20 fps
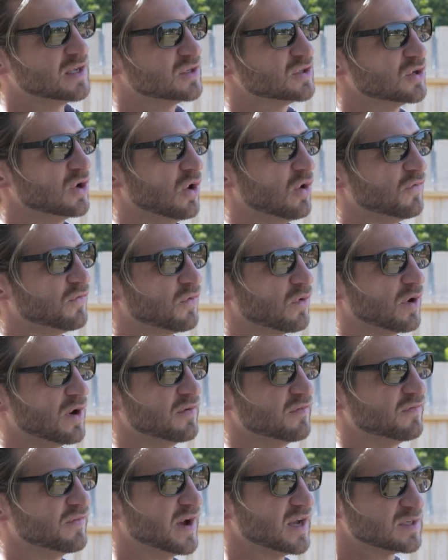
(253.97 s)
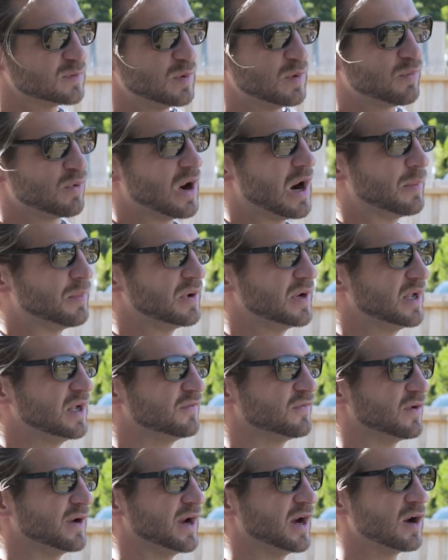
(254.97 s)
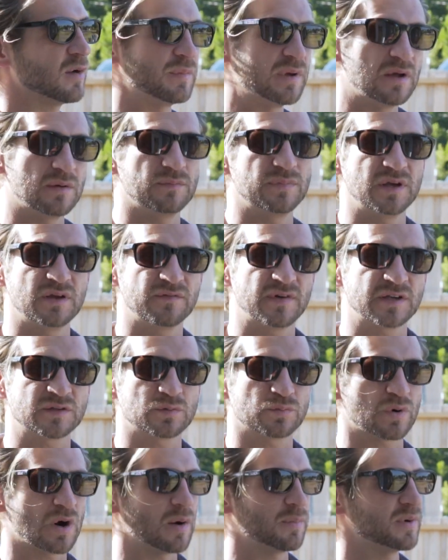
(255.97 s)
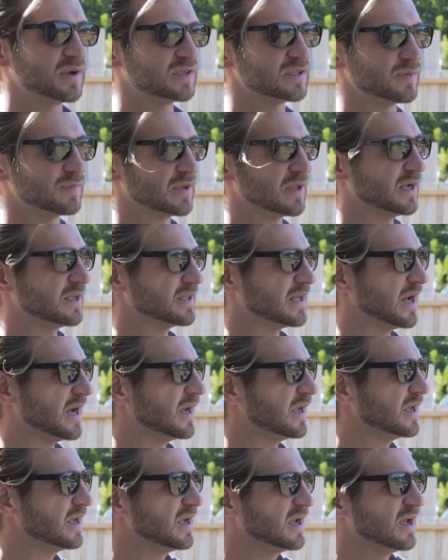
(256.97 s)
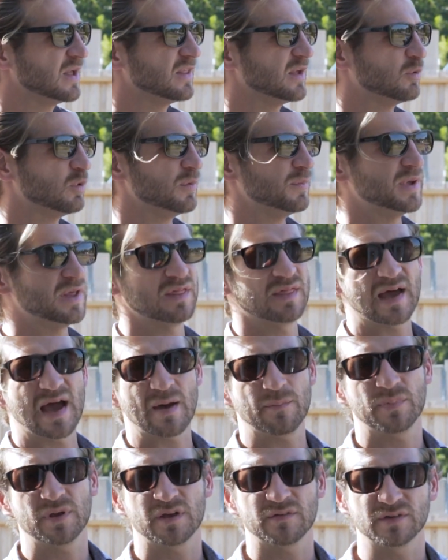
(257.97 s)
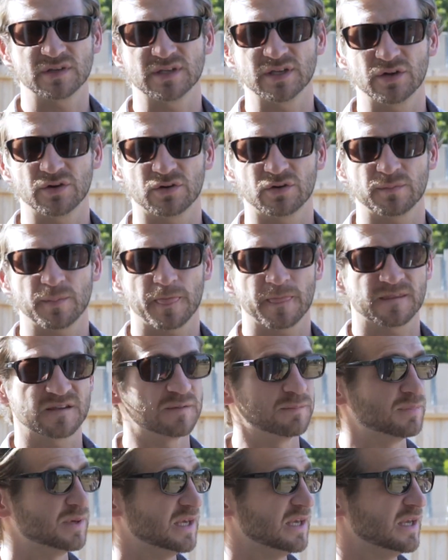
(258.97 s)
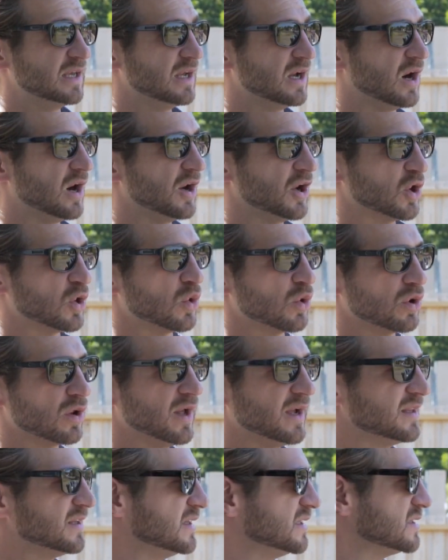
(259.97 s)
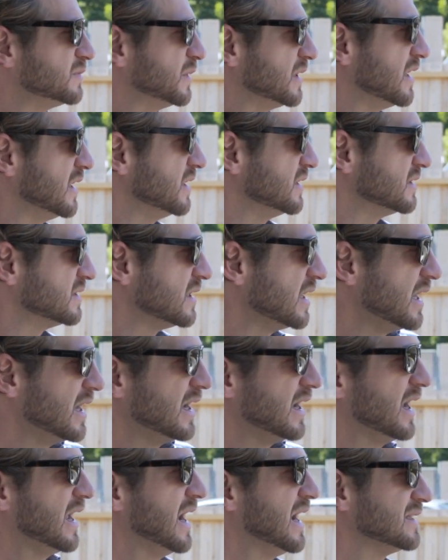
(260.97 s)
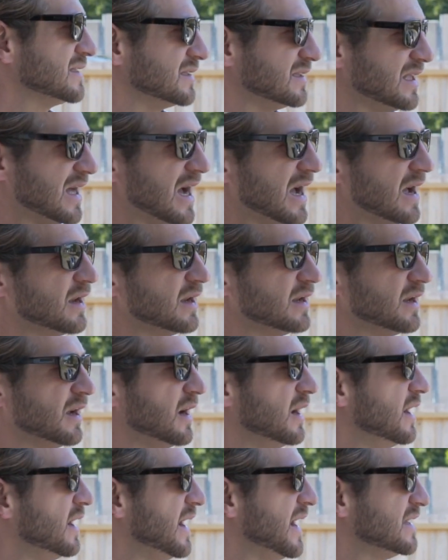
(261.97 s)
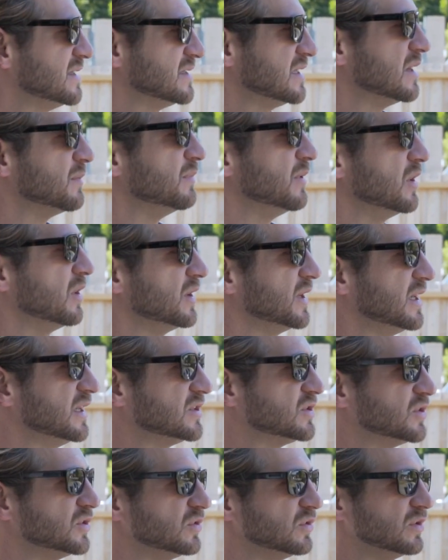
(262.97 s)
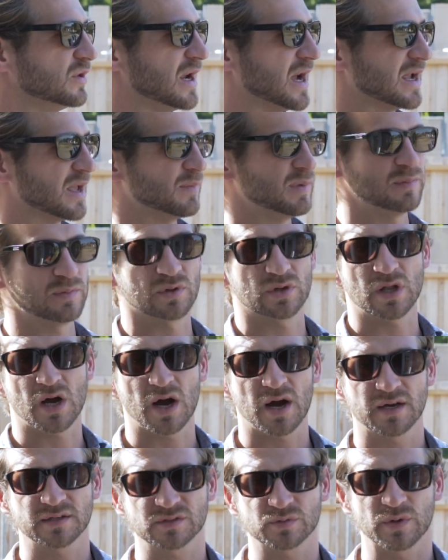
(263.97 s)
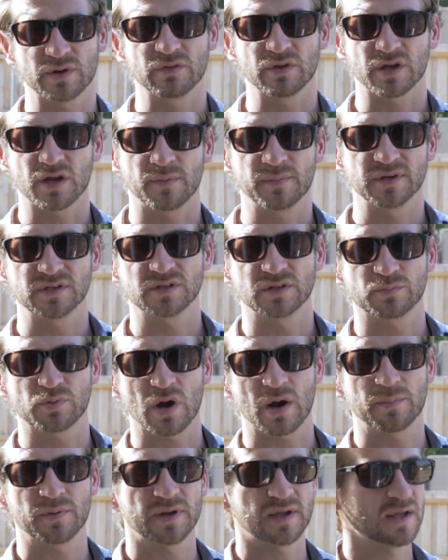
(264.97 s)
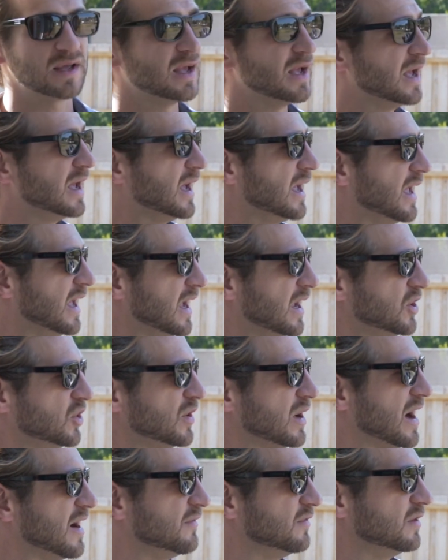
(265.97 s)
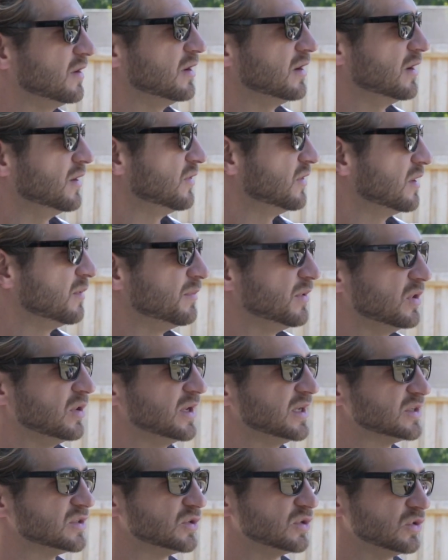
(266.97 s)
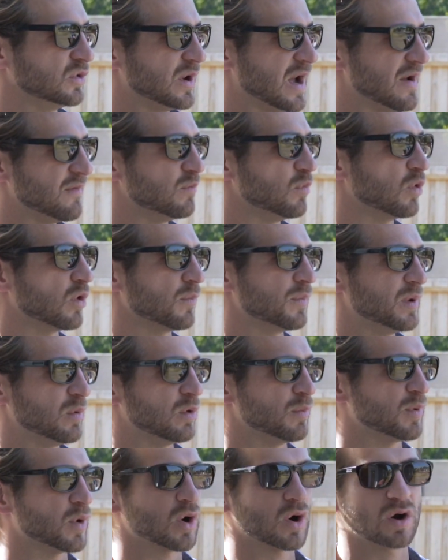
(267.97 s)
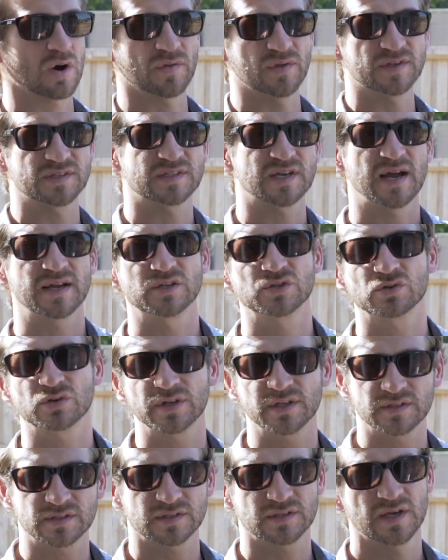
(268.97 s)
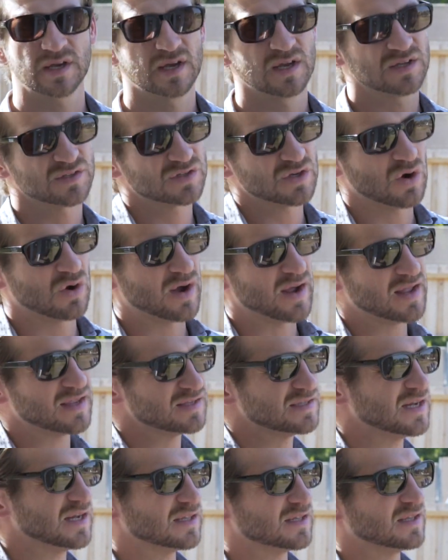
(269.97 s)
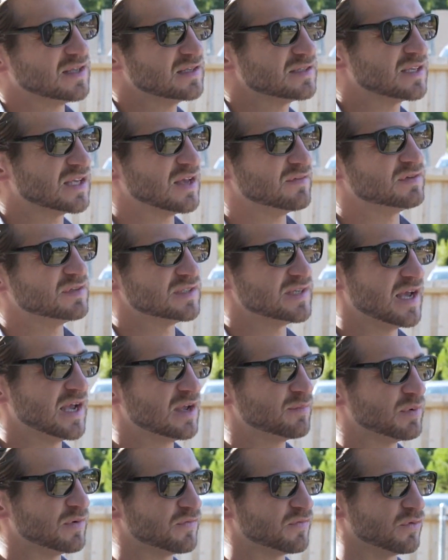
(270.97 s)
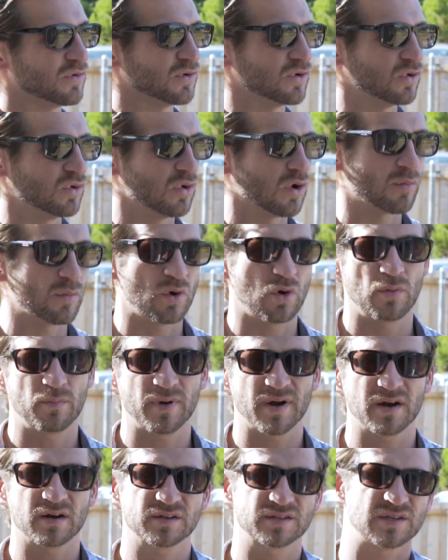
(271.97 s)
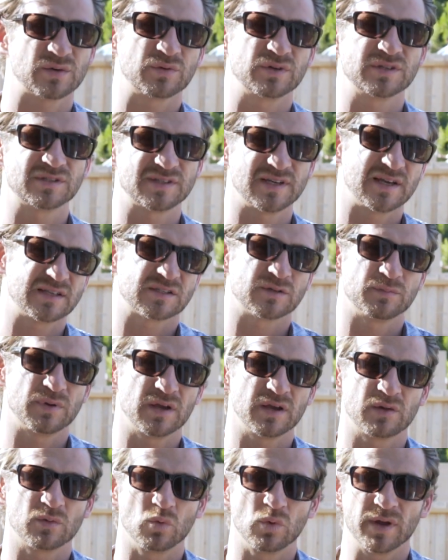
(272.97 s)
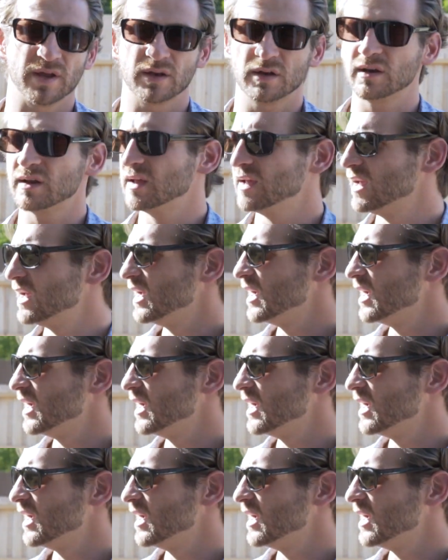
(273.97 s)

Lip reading: So for an investment property, for an Airbnb investment property, something like that, it wouldn't be that big of a deal to be on a corner like this because it has it has the ability to not get people lost whenever they're coming to the property, and you have the ability to have more people park on the side streets. So it's a give and take, but for normal home buyers, I wouldn't say it's a big win.